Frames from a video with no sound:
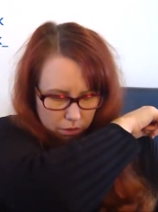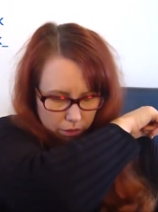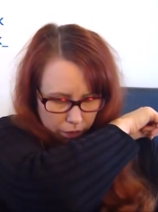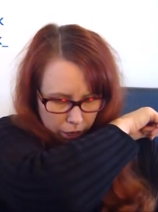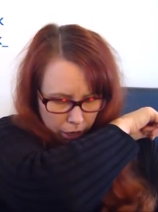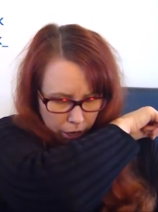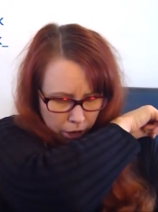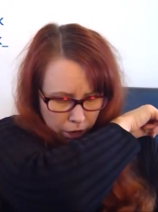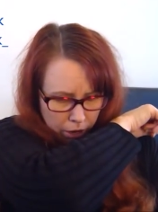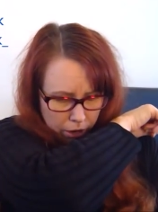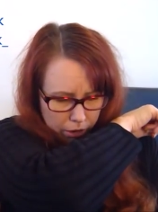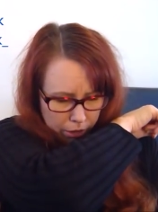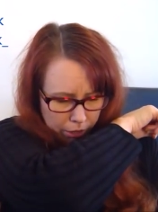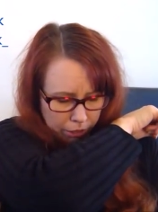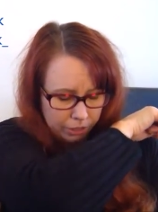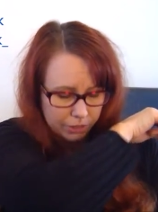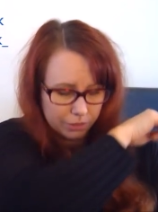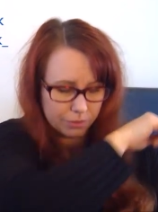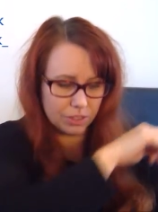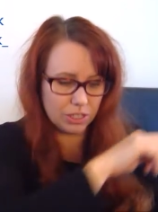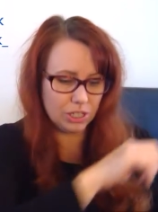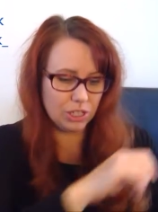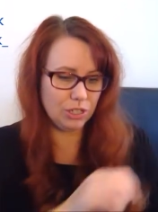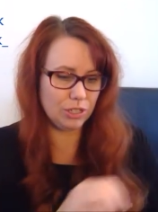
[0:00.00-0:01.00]

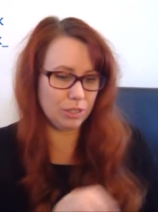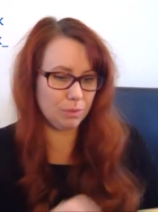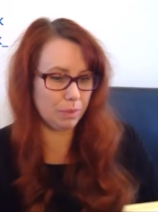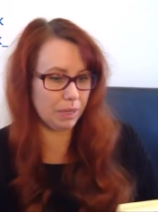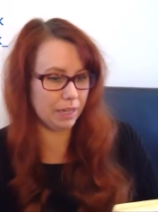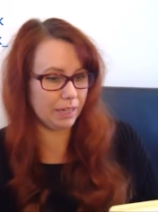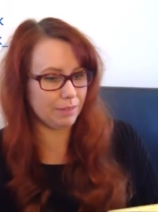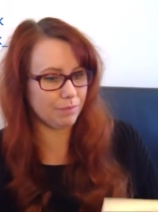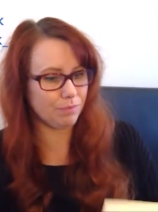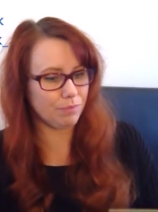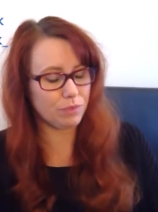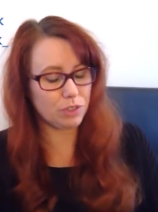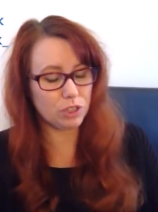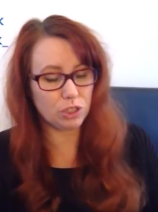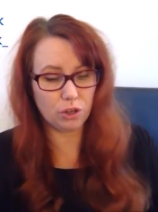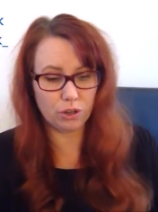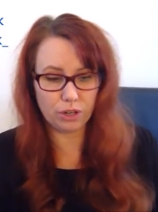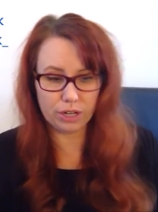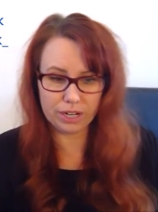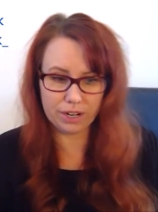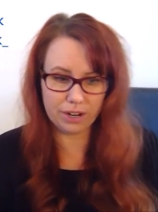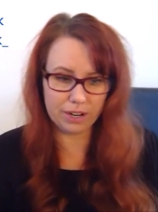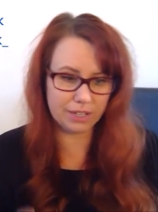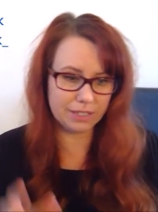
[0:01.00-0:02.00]
Excuse me.
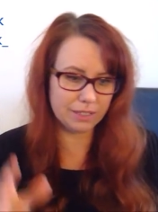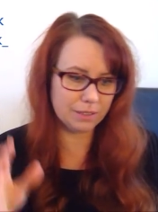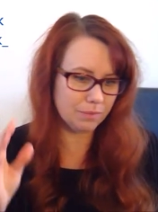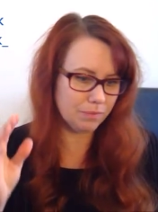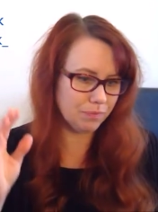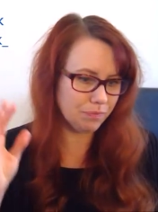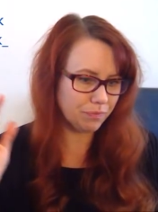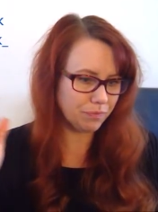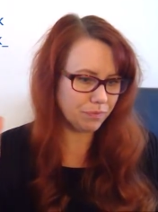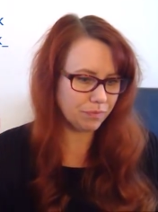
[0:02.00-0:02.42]
Sorry, guys.